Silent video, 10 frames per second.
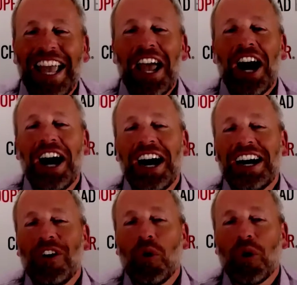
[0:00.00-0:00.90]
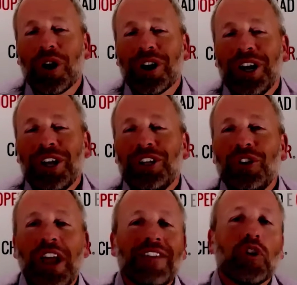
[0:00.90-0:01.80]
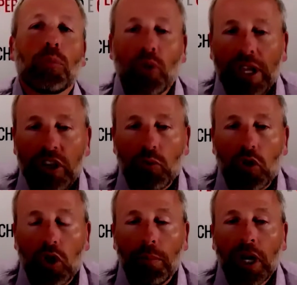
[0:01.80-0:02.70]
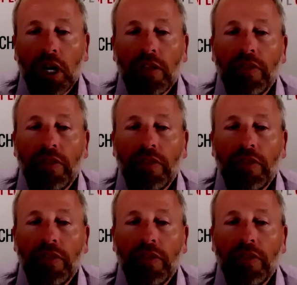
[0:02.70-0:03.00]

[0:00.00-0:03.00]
right? Or you have no breathing room.